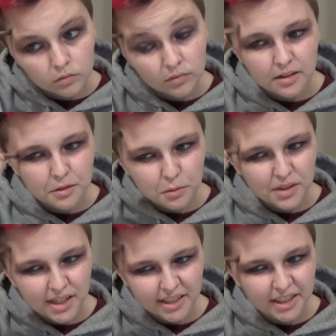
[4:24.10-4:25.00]
This was
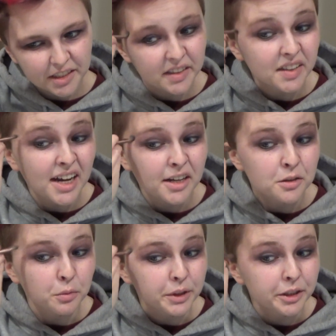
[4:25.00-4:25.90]
technically
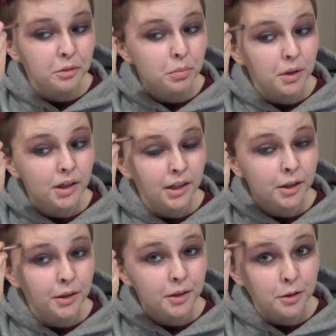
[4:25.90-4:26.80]
last week,
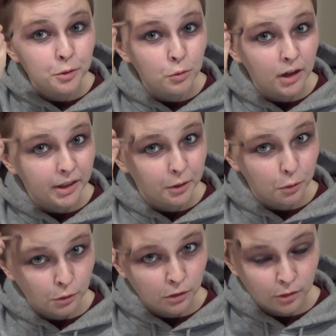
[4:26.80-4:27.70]
but the new Rocky
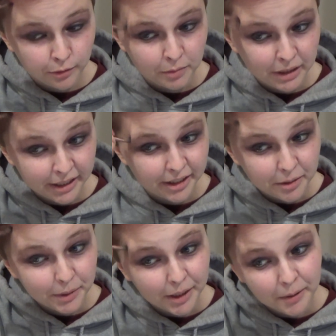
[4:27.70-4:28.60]
Horror remake
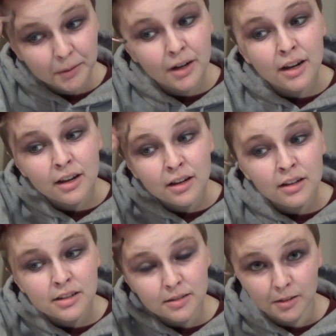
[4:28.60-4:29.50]
came out,
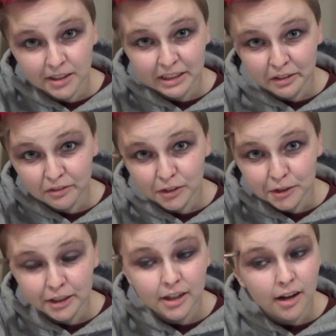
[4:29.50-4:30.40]
starring
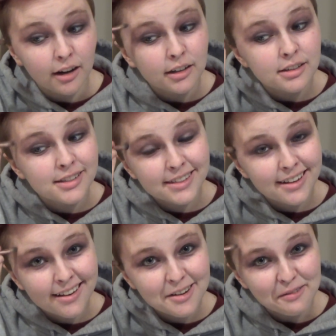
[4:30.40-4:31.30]
Laverne Cox,
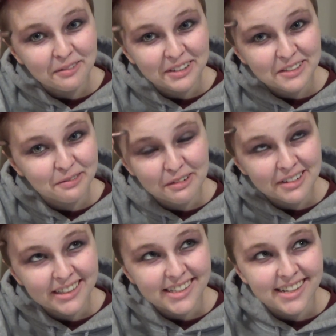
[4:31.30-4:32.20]
which
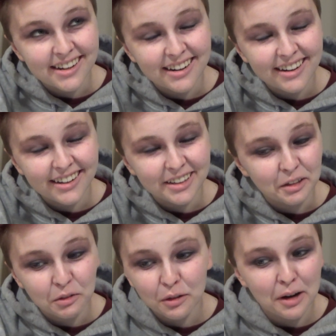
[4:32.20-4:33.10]
was
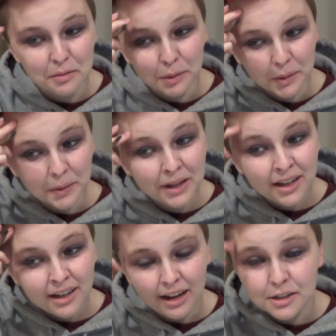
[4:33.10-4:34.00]
incredible.
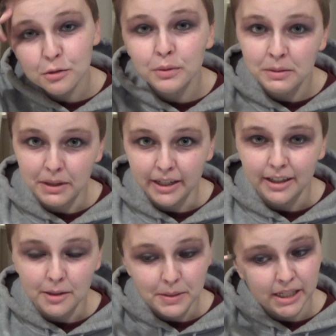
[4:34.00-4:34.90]
As a
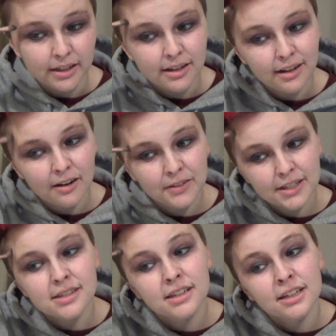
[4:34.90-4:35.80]
remake, I mean,
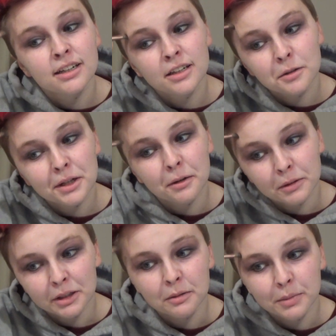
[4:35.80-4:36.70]
obviously you can't
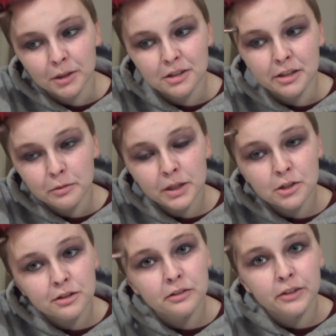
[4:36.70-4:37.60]
really compare it to the
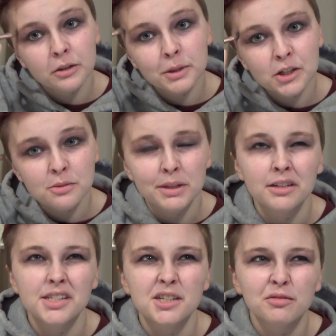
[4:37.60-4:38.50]
original very much
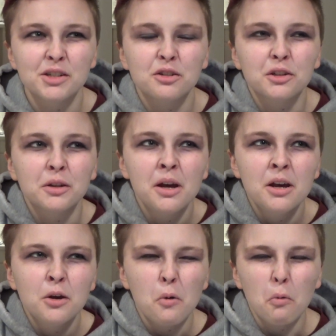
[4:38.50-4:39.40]
because the original
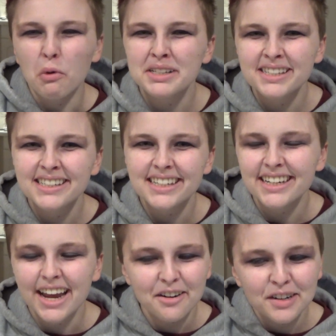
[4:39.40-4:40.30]
wasn't
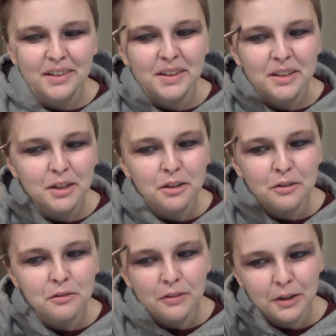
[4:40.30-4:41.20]
inherently a
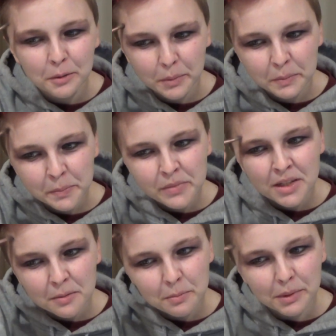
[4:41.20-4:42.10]
good film,
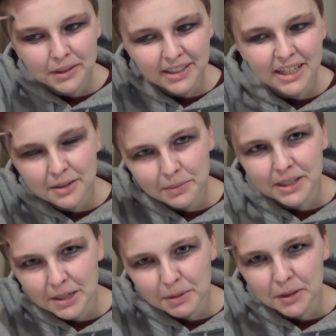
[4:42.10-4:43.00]
but then it
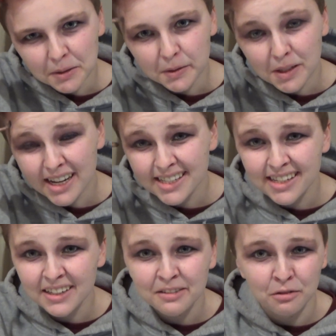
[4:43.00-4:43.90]
became a cult
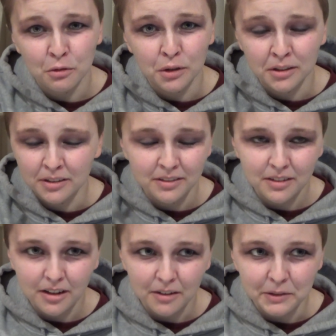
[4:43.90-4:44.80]
classic for
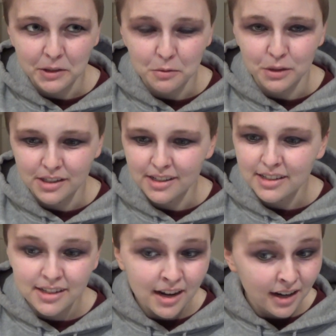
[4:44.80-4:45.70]
obvious
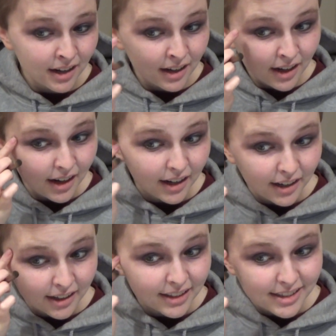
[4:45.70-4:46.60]
reasons,
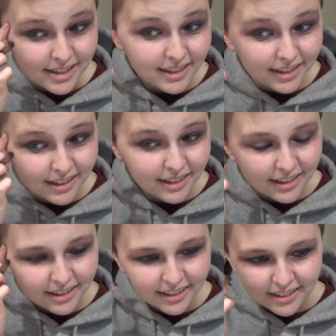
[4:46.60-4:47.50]
and
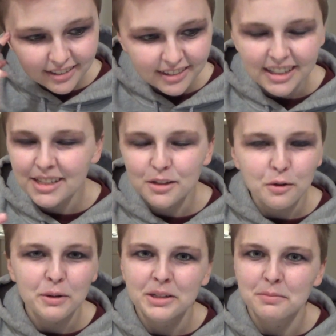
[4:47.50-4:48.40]
it's
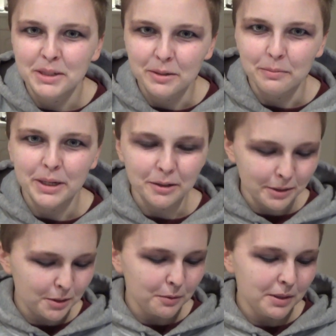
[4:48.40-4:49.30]
going to be
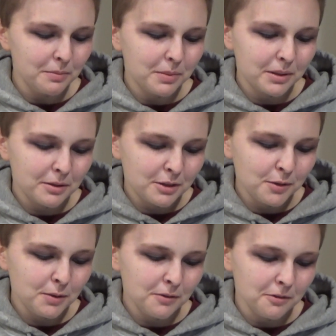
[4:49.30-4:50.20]
compared to it, but they're
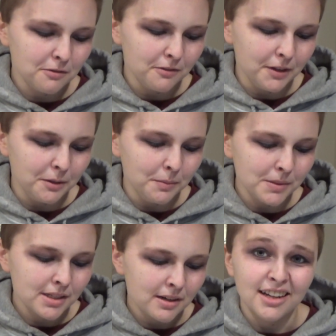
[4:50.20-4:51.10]
two different
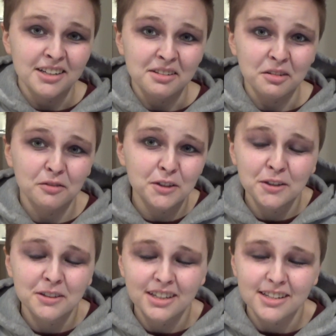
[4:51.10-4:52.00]
films, and
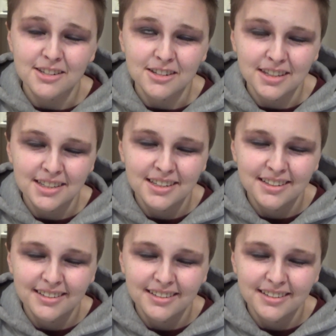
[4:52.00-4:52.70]
Deliverance is just